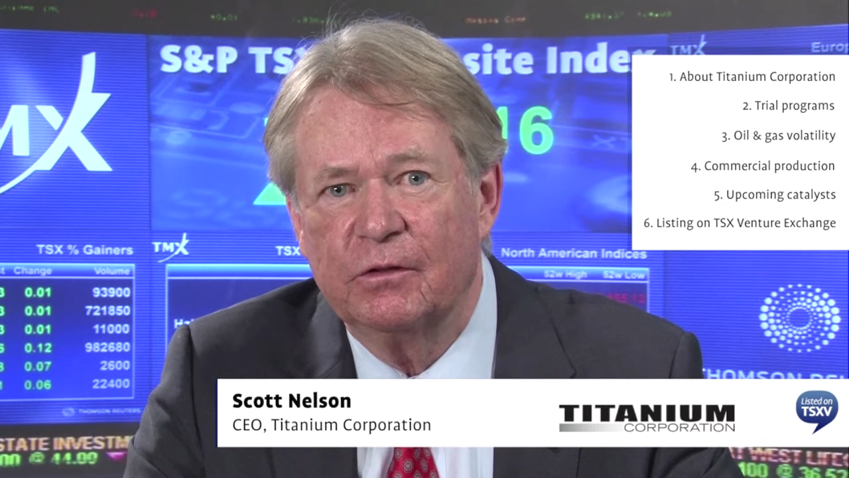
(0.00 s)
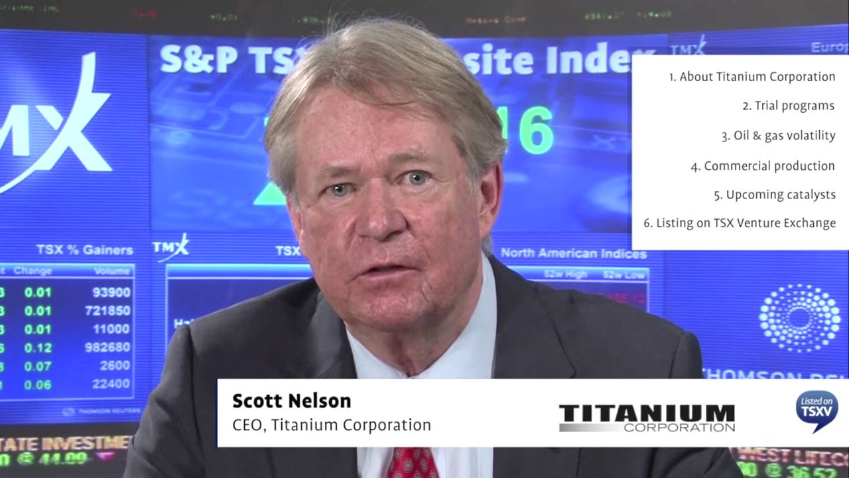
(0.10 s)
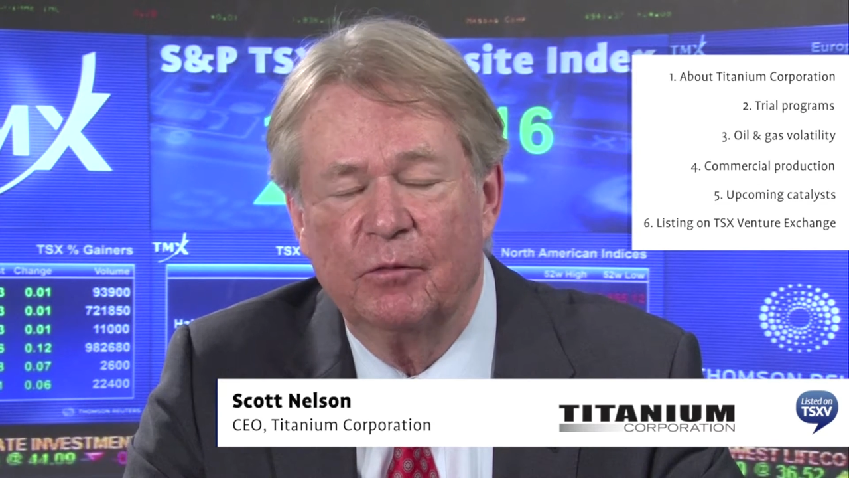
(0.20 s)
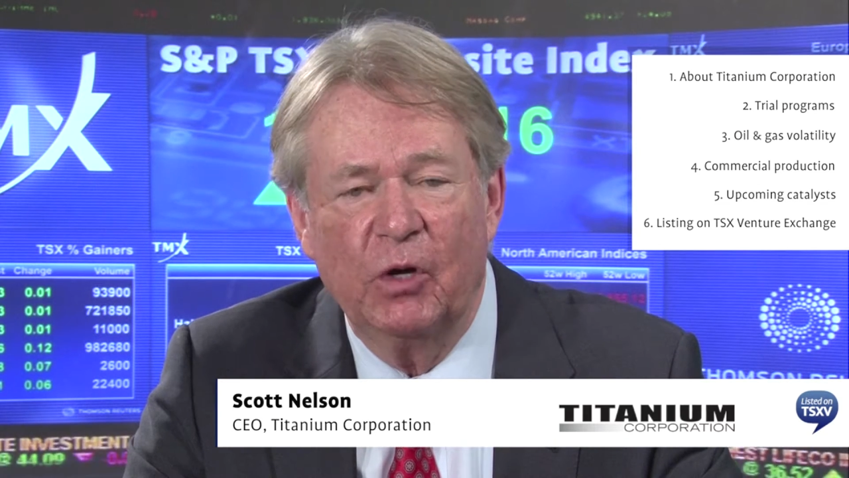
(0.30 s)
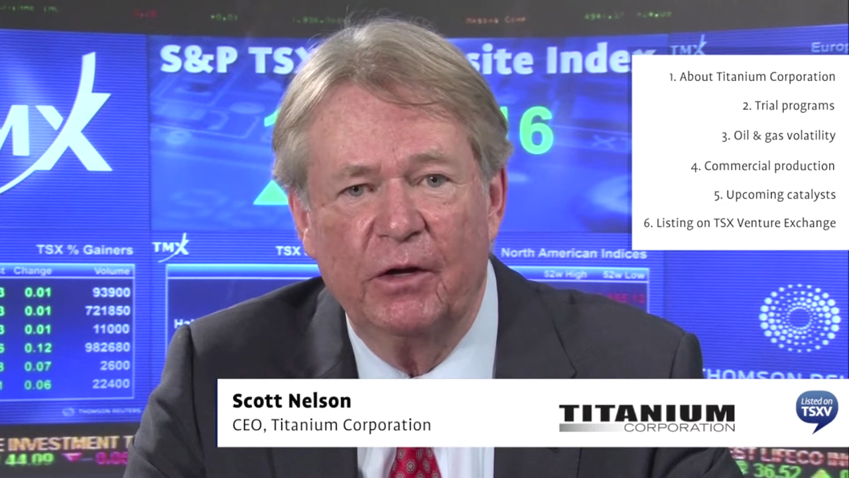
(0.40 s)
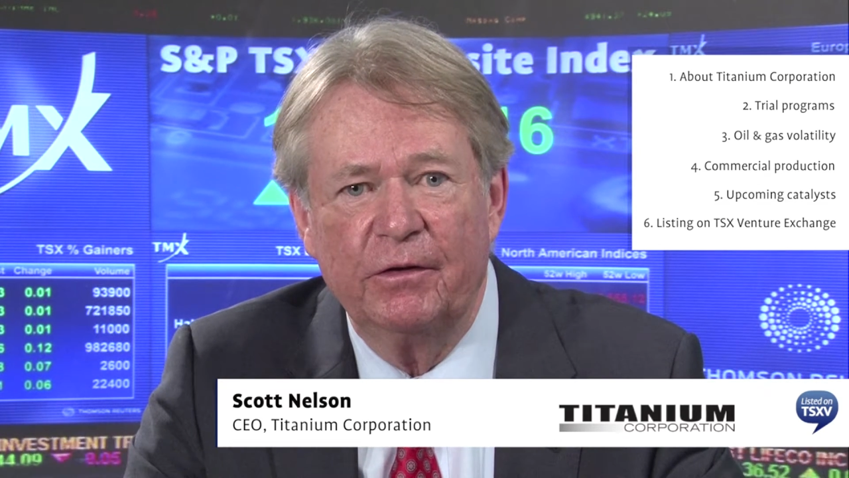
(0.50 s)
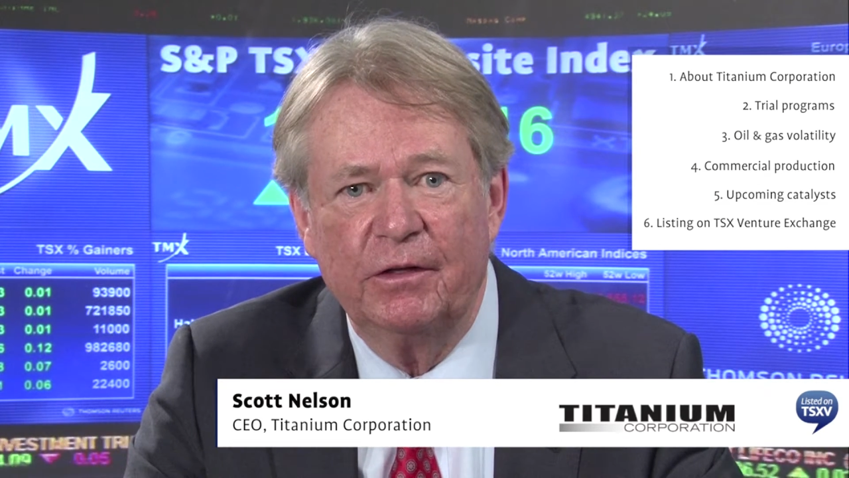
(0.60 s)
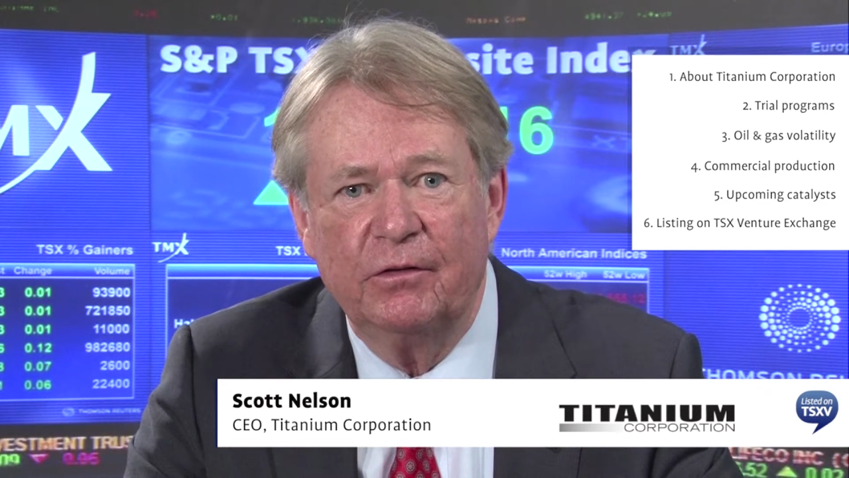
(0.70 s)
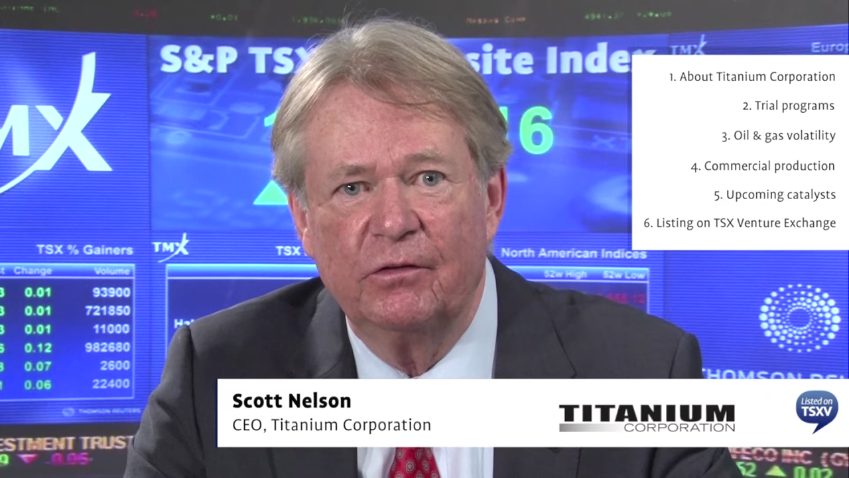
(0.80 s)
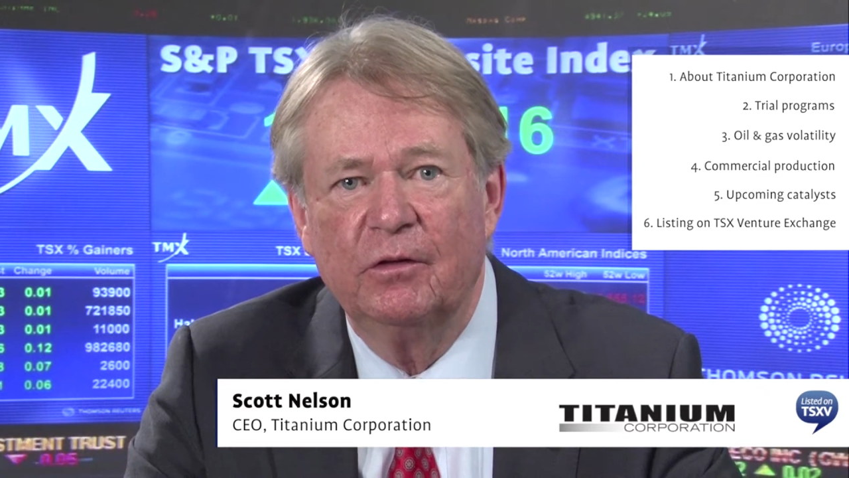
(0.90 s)

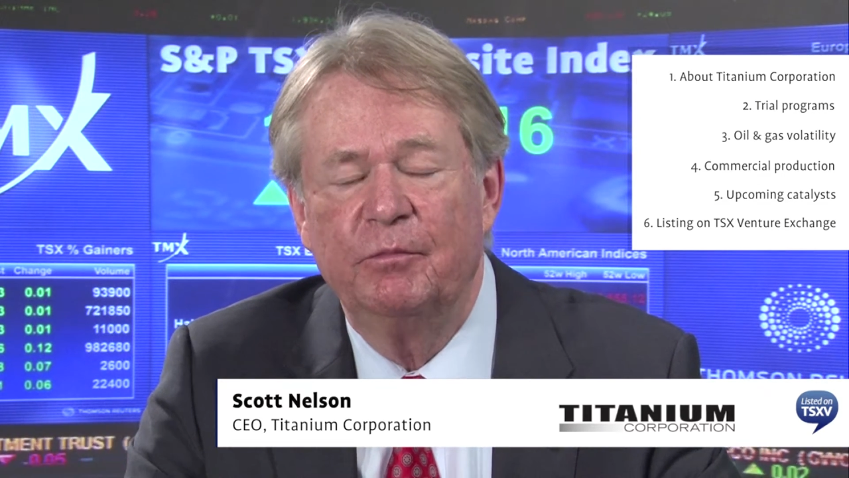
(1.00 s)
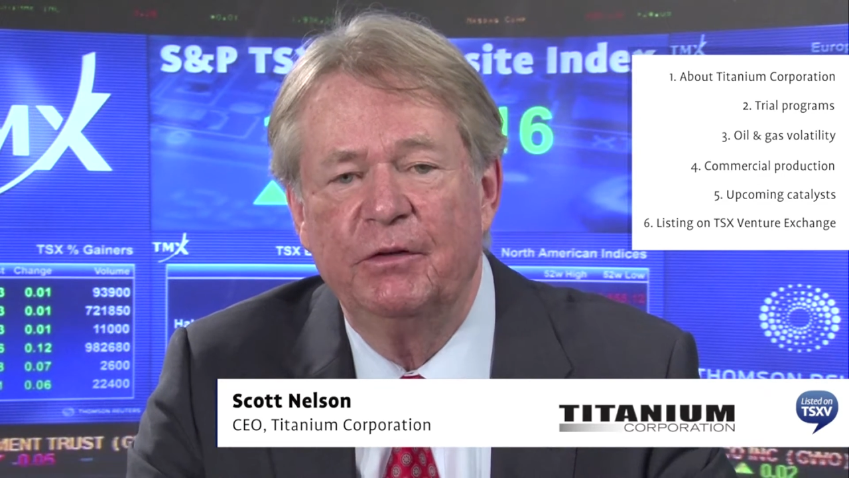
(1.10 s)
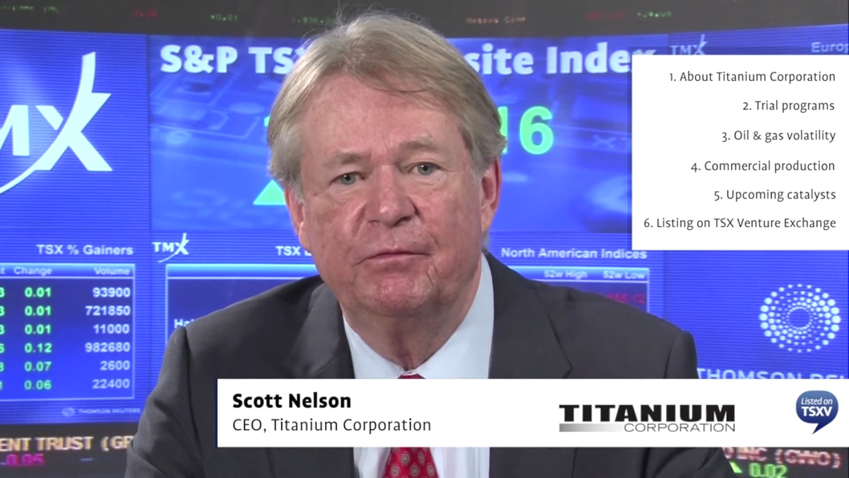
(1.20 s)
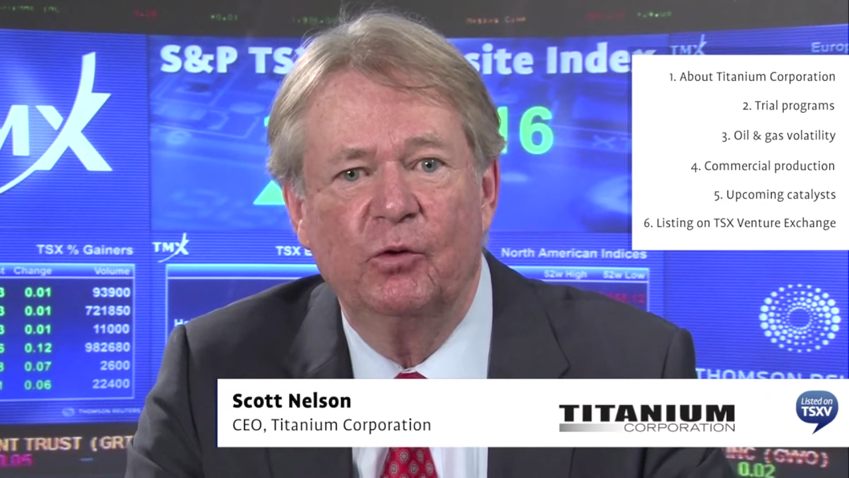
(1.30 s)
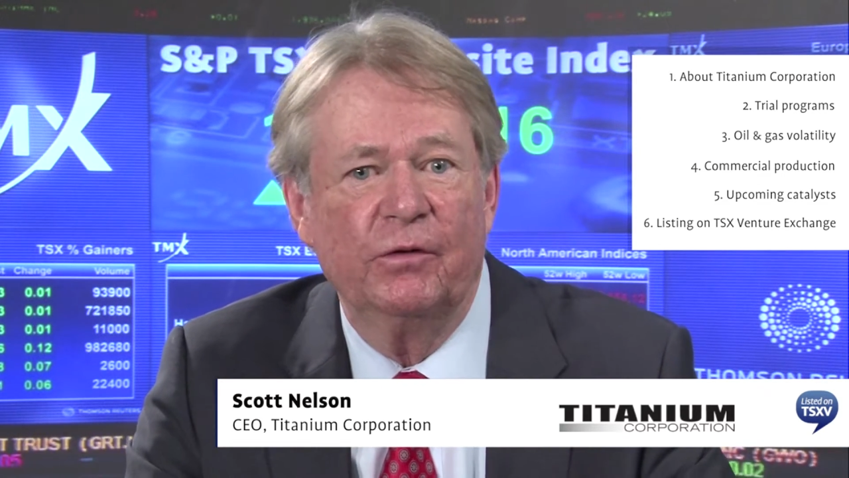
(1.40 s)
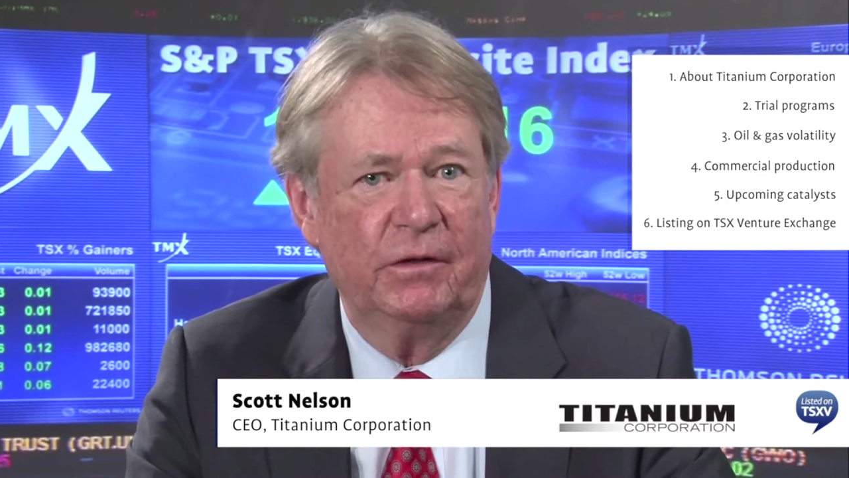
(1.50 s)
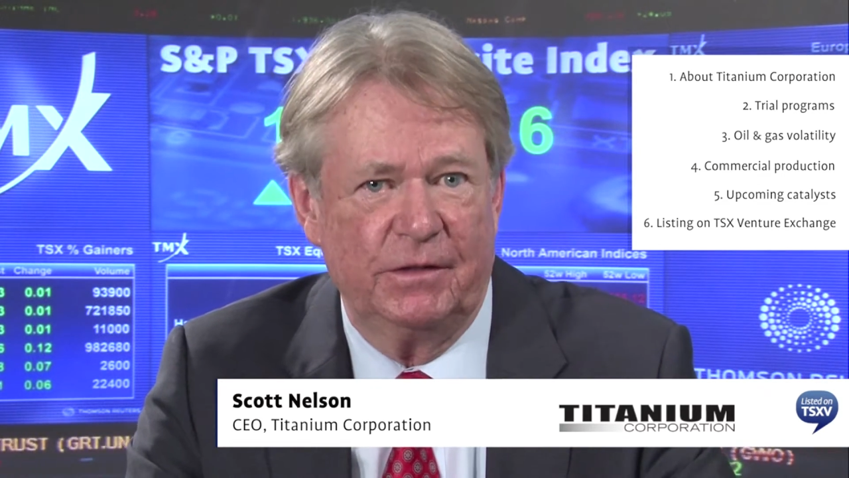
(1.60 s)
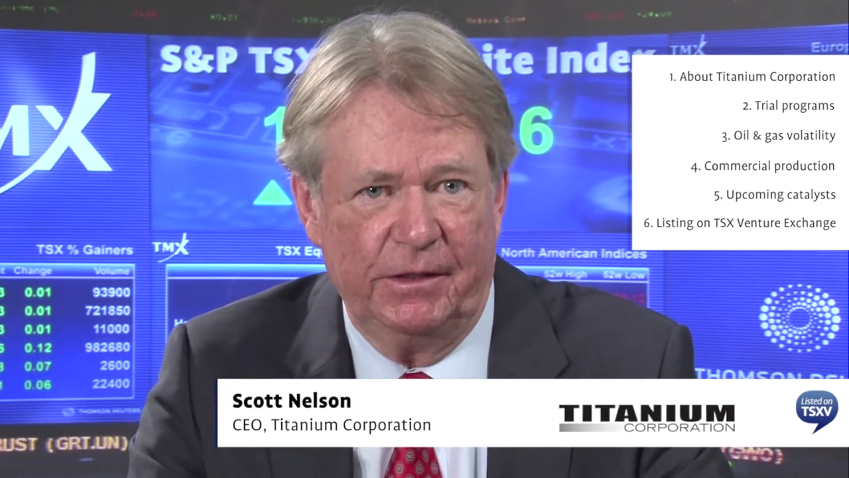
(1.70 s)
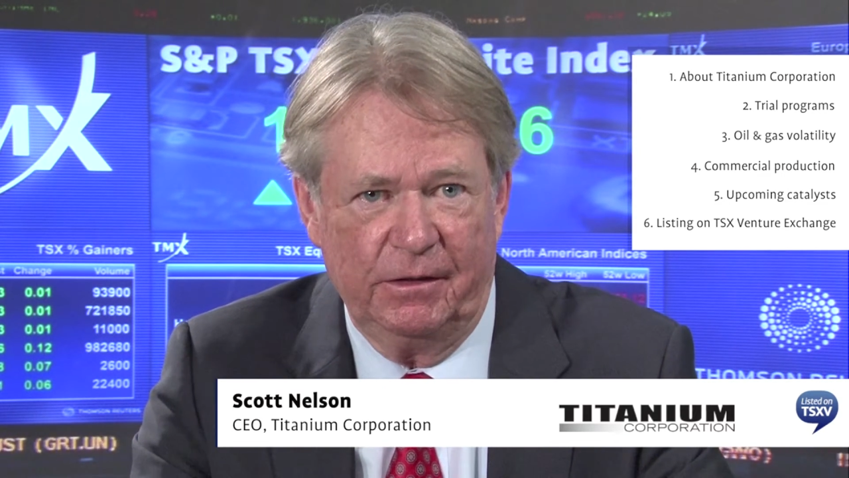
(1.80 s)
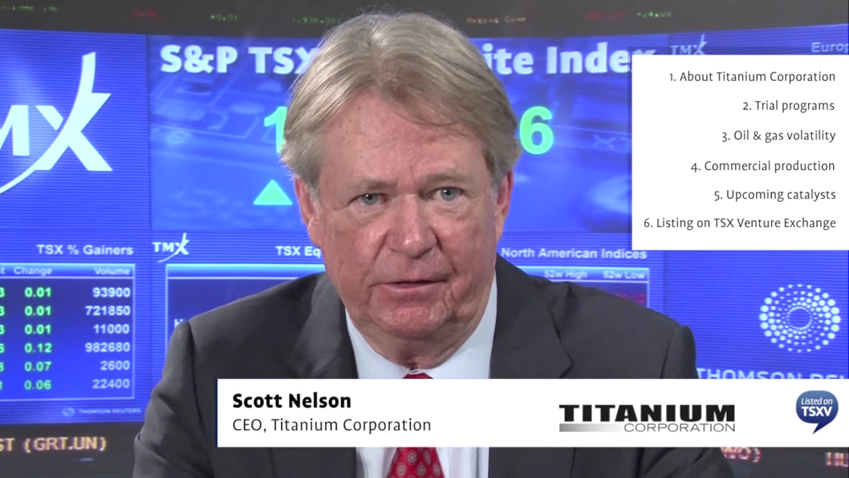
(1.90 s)
commodities before the
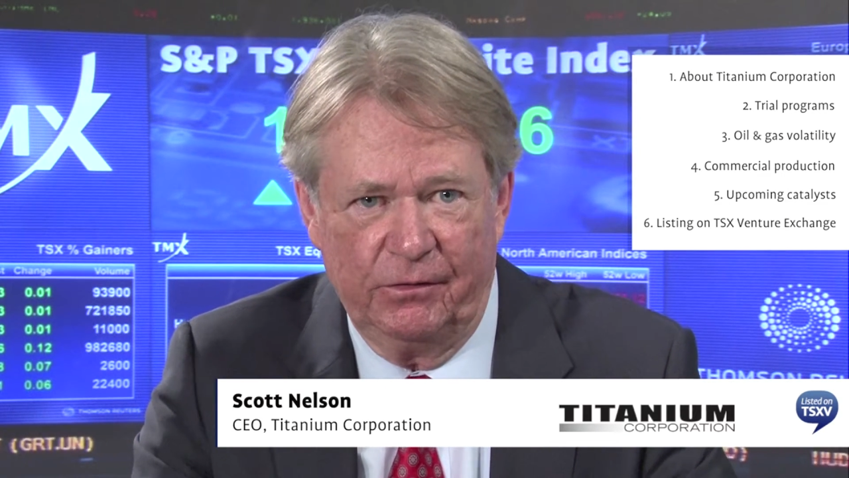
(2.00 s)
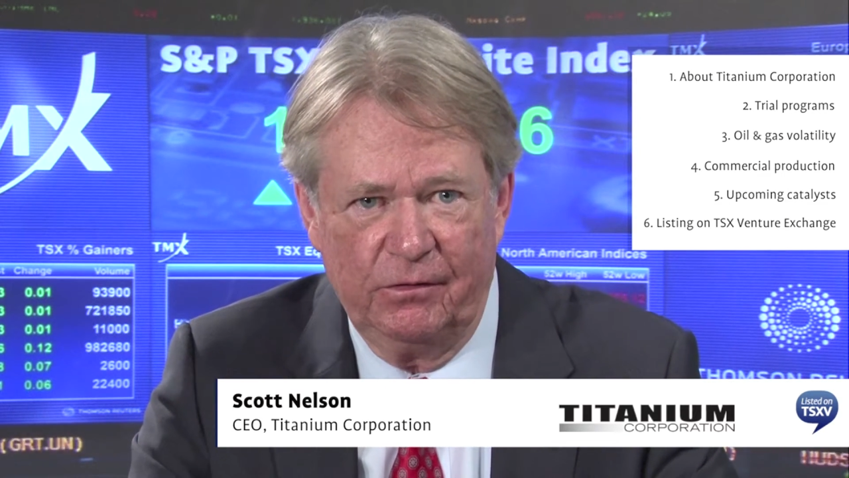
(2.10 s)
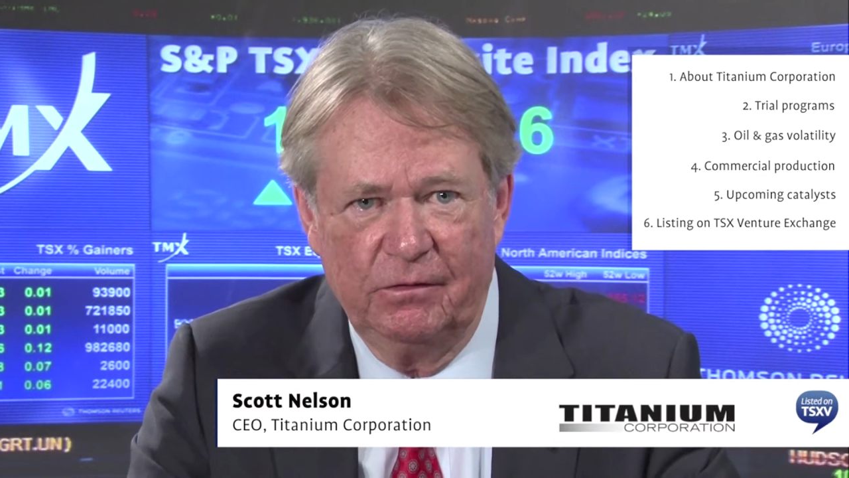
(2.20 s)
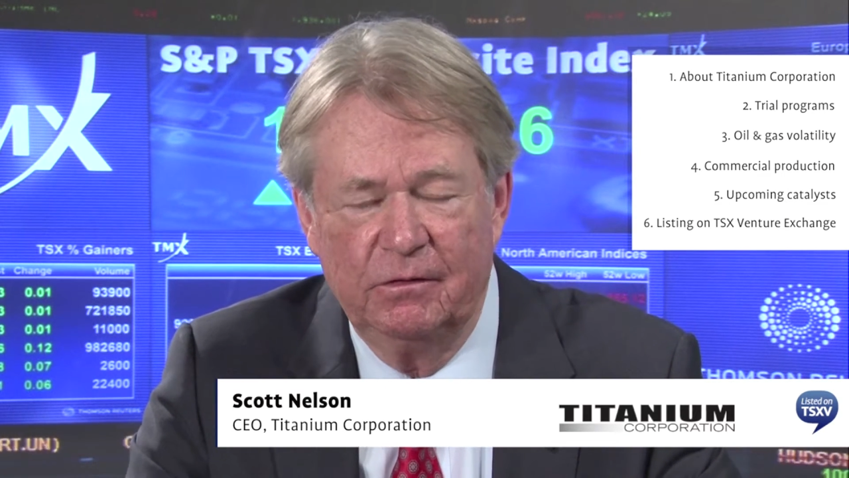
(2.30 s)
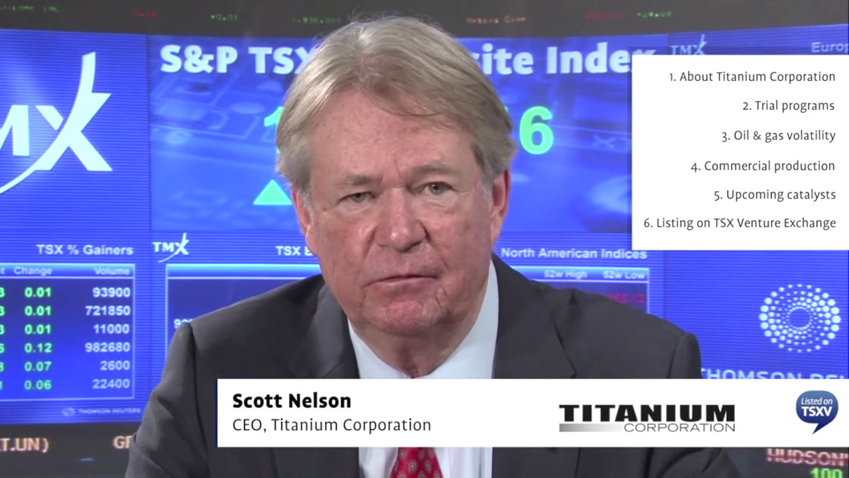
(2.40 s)
tailings